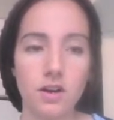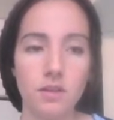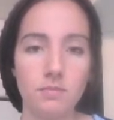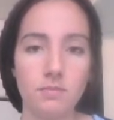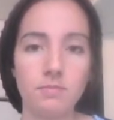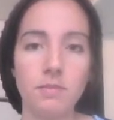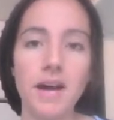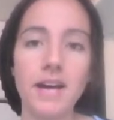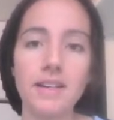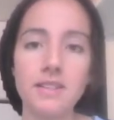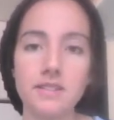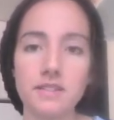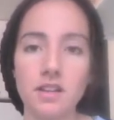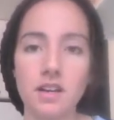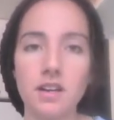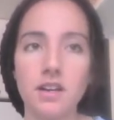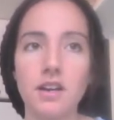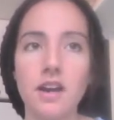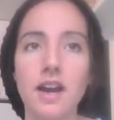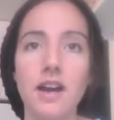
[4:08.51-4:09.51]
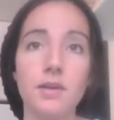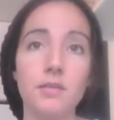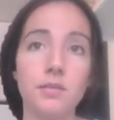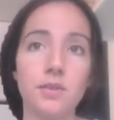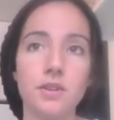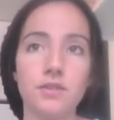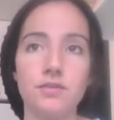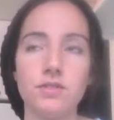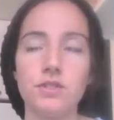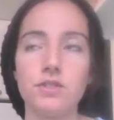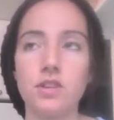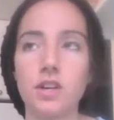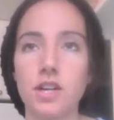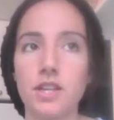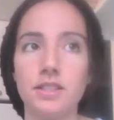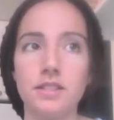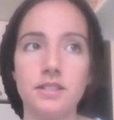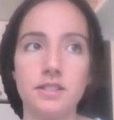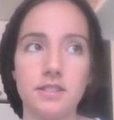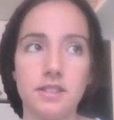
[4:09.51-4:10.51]
My son, I believe, is starting
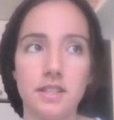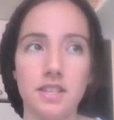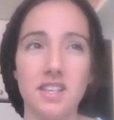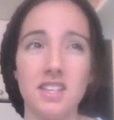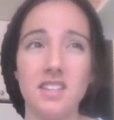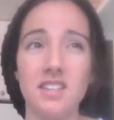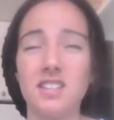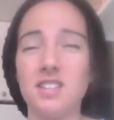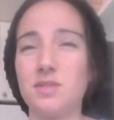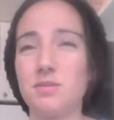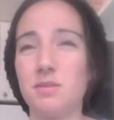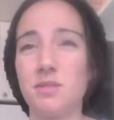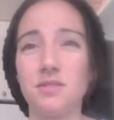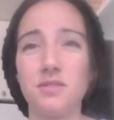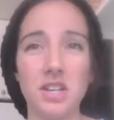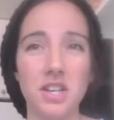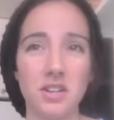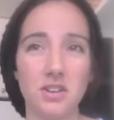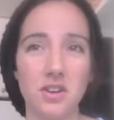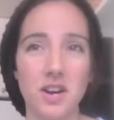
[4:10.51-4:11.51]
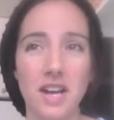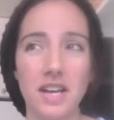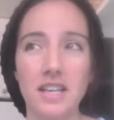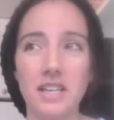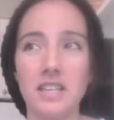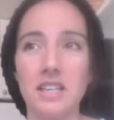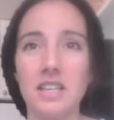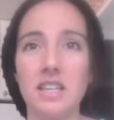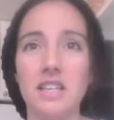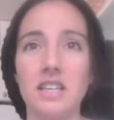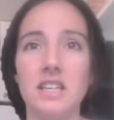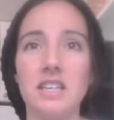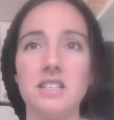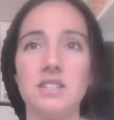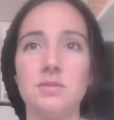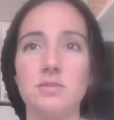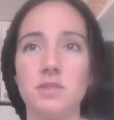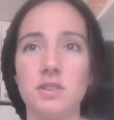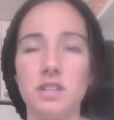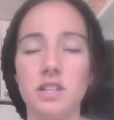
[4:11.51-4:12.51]
to teeth. He's been very cranky,
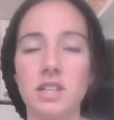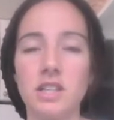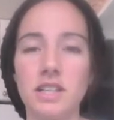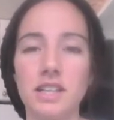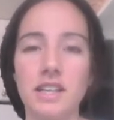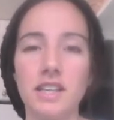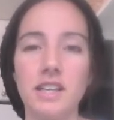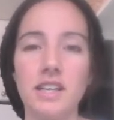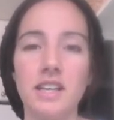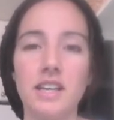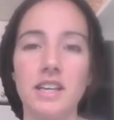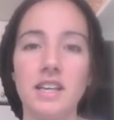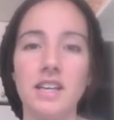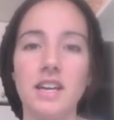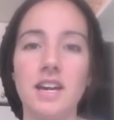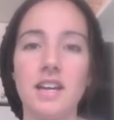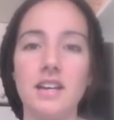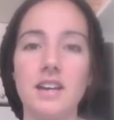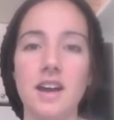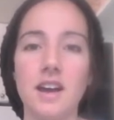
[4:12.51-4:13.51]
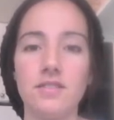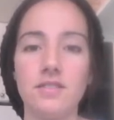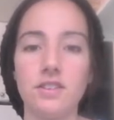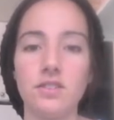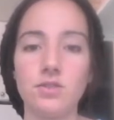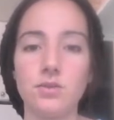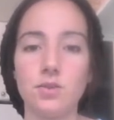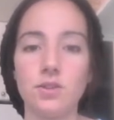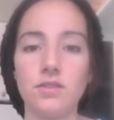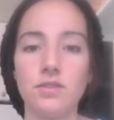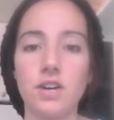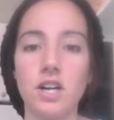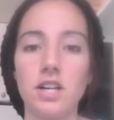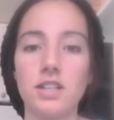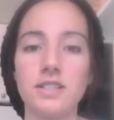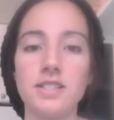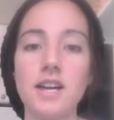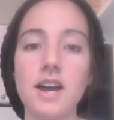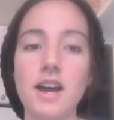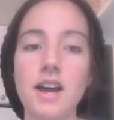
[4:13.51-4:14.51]
he's been clingy and having sort of a
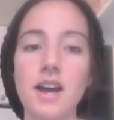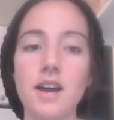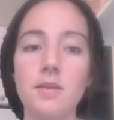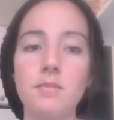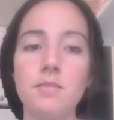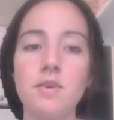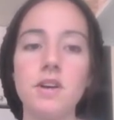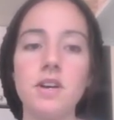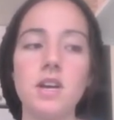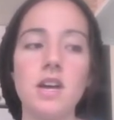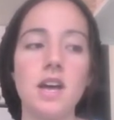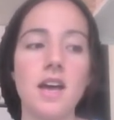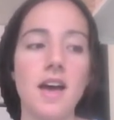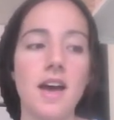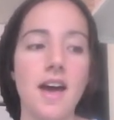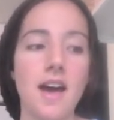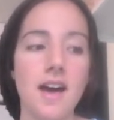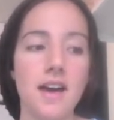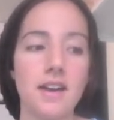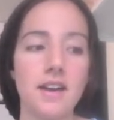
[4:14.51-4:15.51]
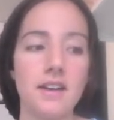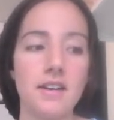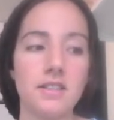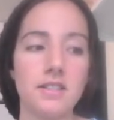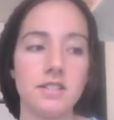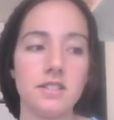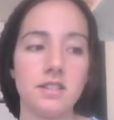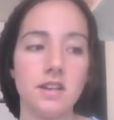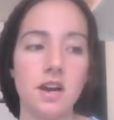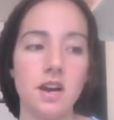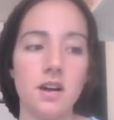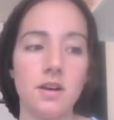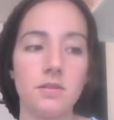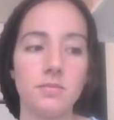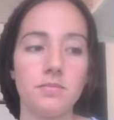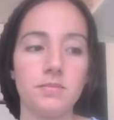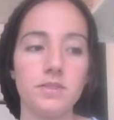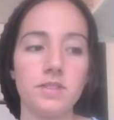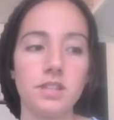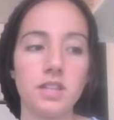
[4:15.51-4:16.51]
hard time. And
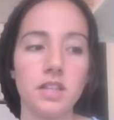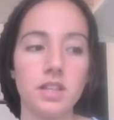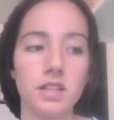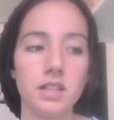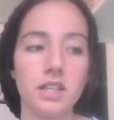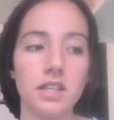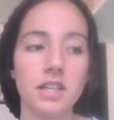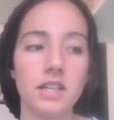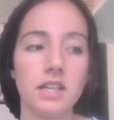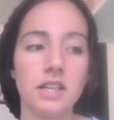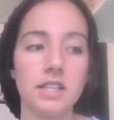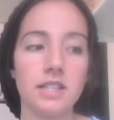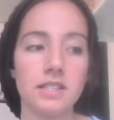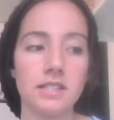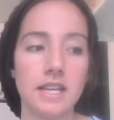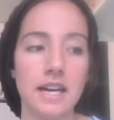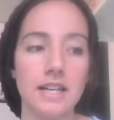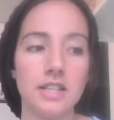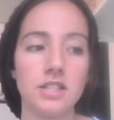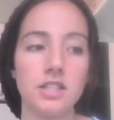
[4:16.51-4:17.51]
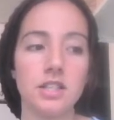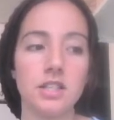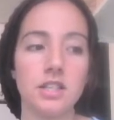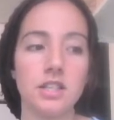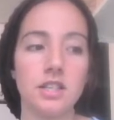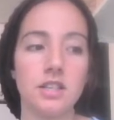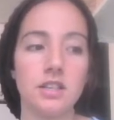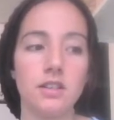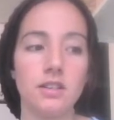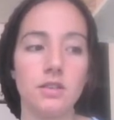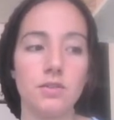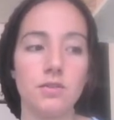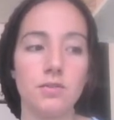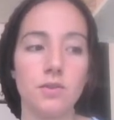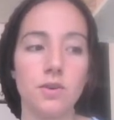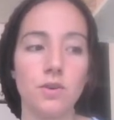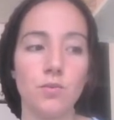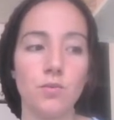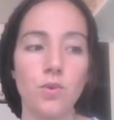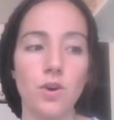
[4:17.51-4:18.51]
Tilia is actually
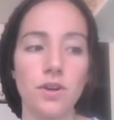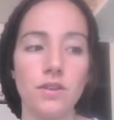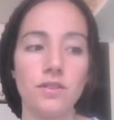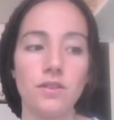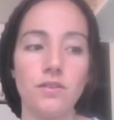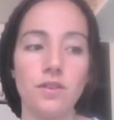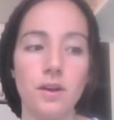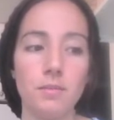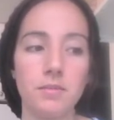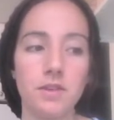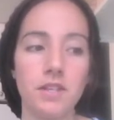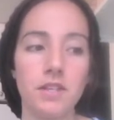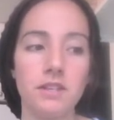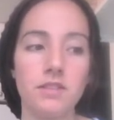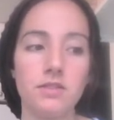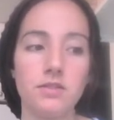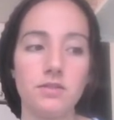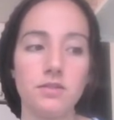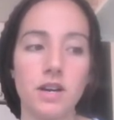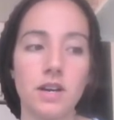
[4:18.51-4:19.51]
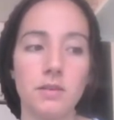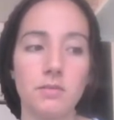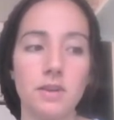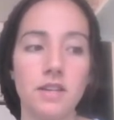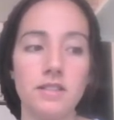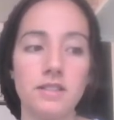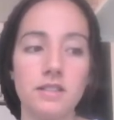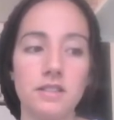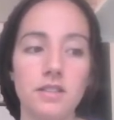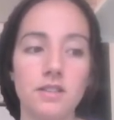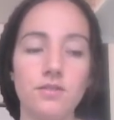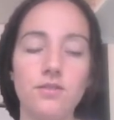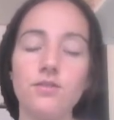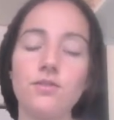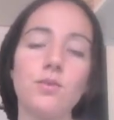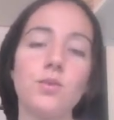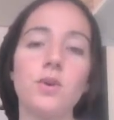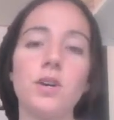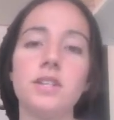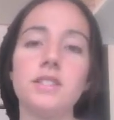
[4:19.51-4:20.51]
one of the remedies recommended
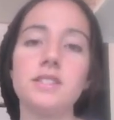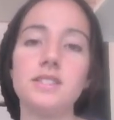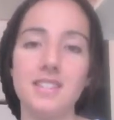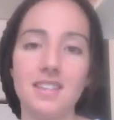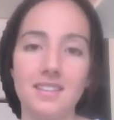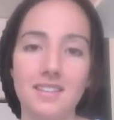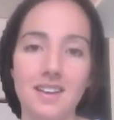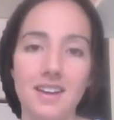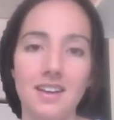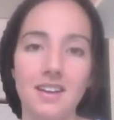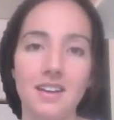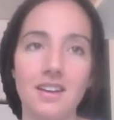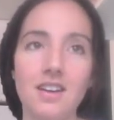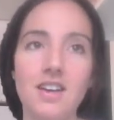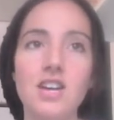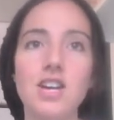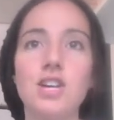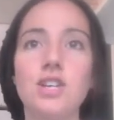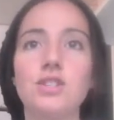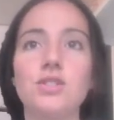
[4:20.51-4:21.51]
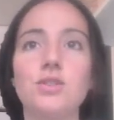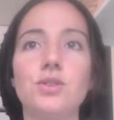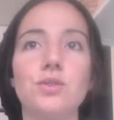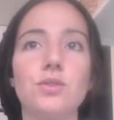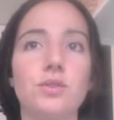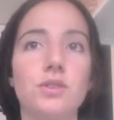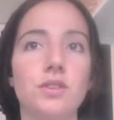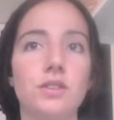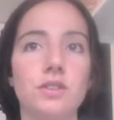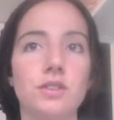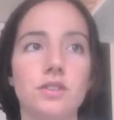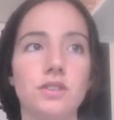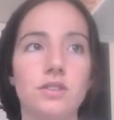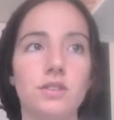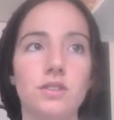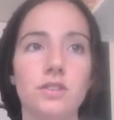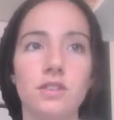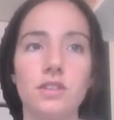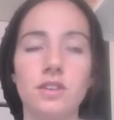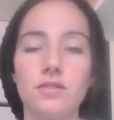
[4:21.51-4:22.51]
for teething. So you
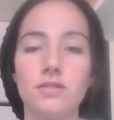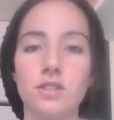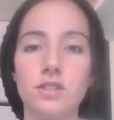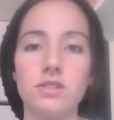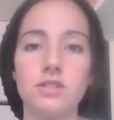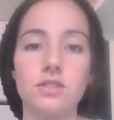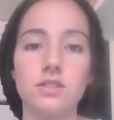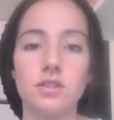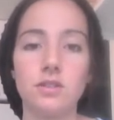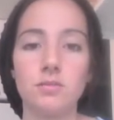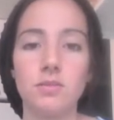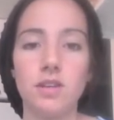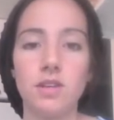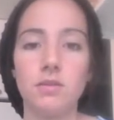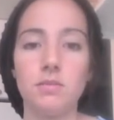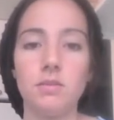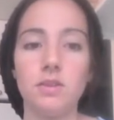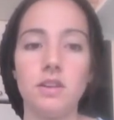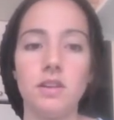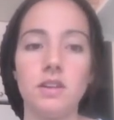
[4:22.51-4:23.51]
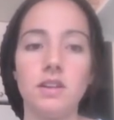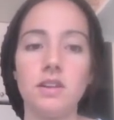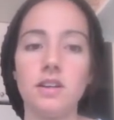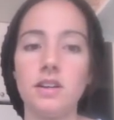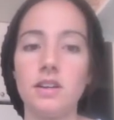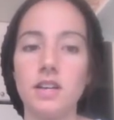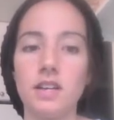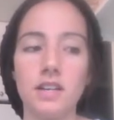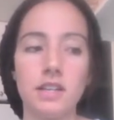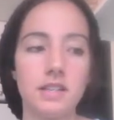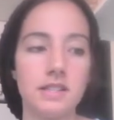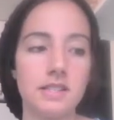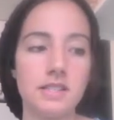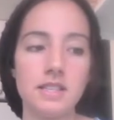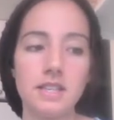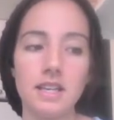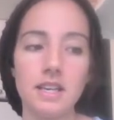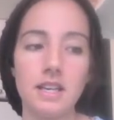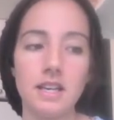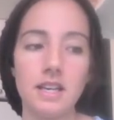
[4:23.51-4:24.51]
can give it to the baby in a
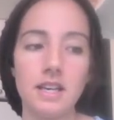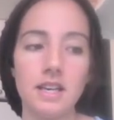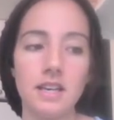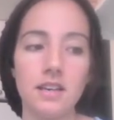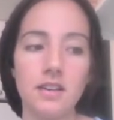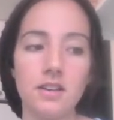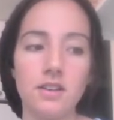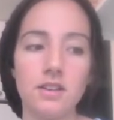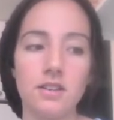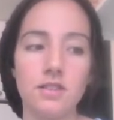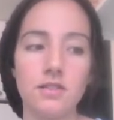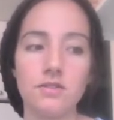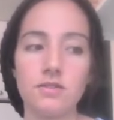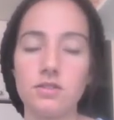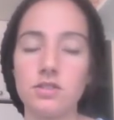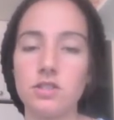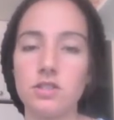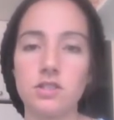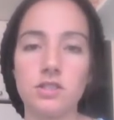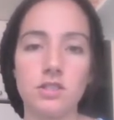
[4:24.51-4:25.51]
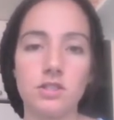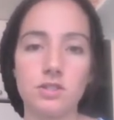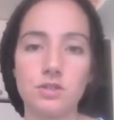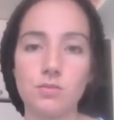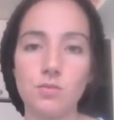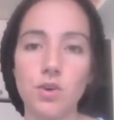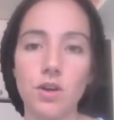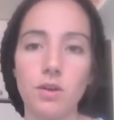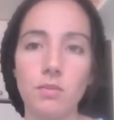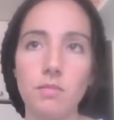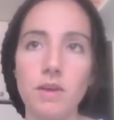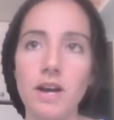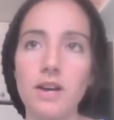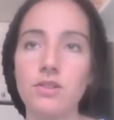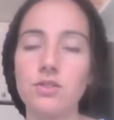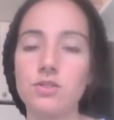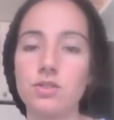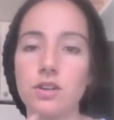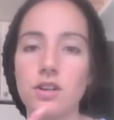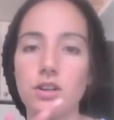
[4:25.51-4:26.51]
tea, just in small
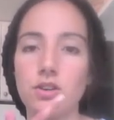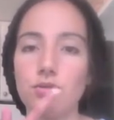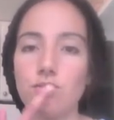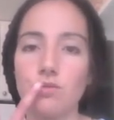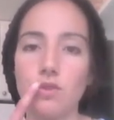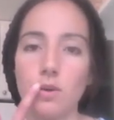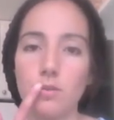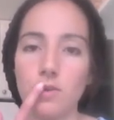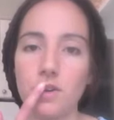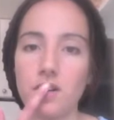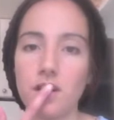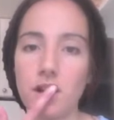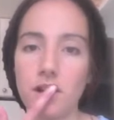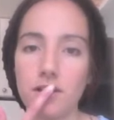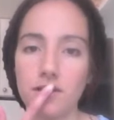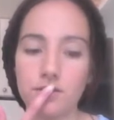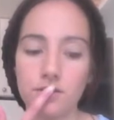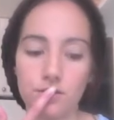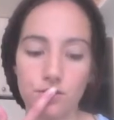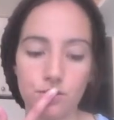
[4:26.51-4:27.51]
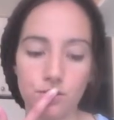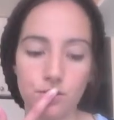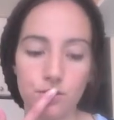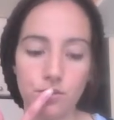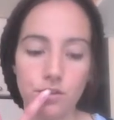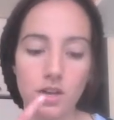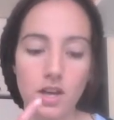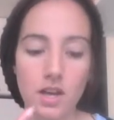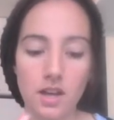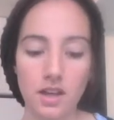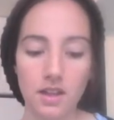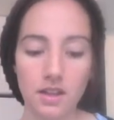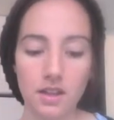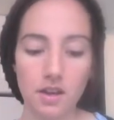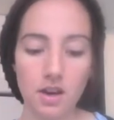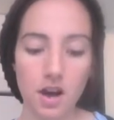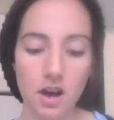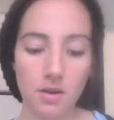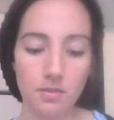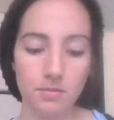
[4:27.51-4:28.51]
amounts, or rub it onto the
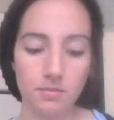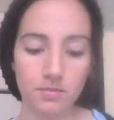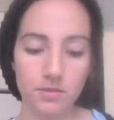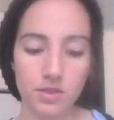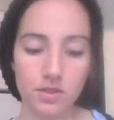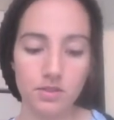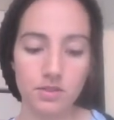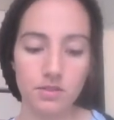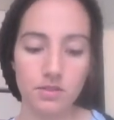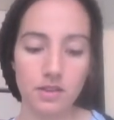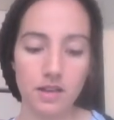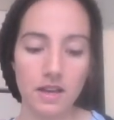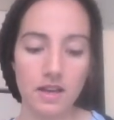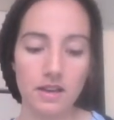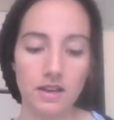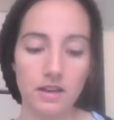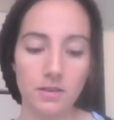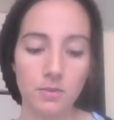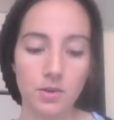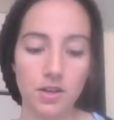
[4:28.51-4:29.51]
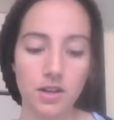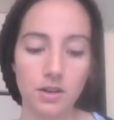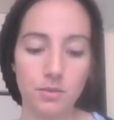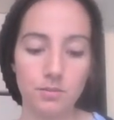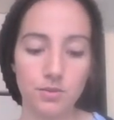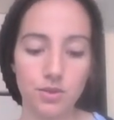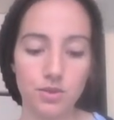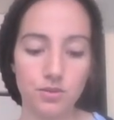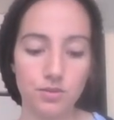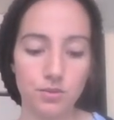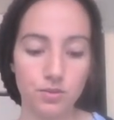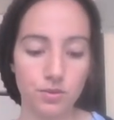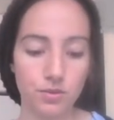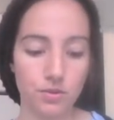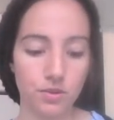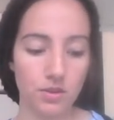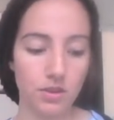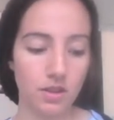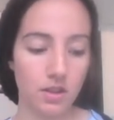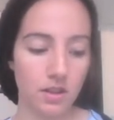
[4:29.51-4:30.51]
gums, and it will help
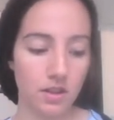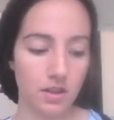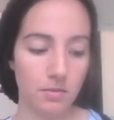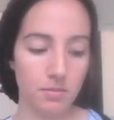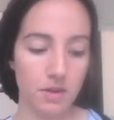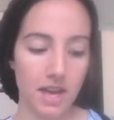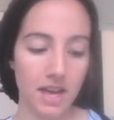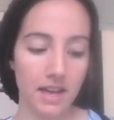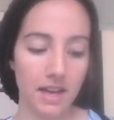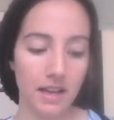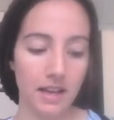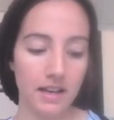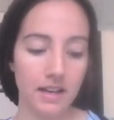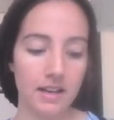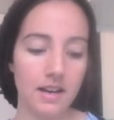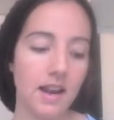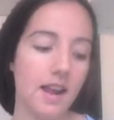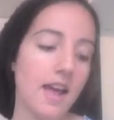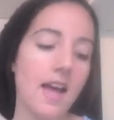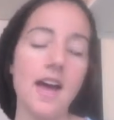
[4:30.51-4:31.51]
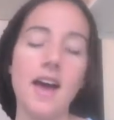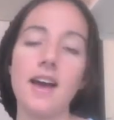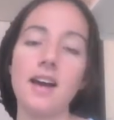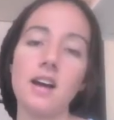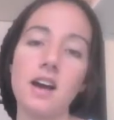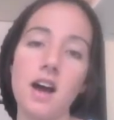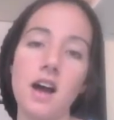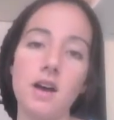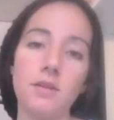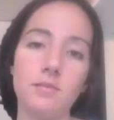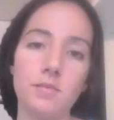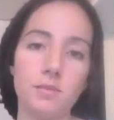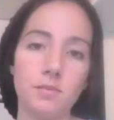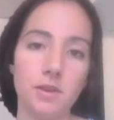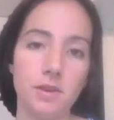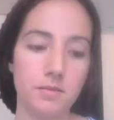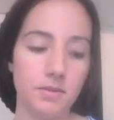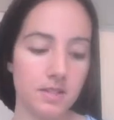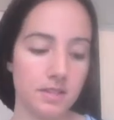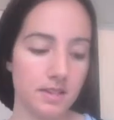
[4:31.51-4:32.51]
soothe the pain and calm the
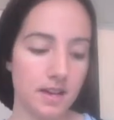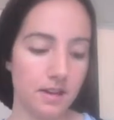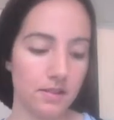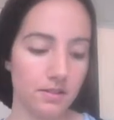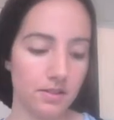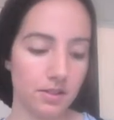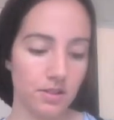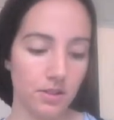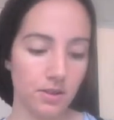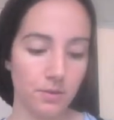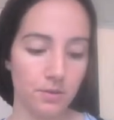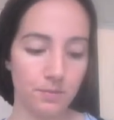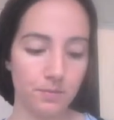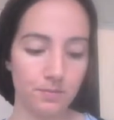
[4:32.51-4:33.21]
baby down too.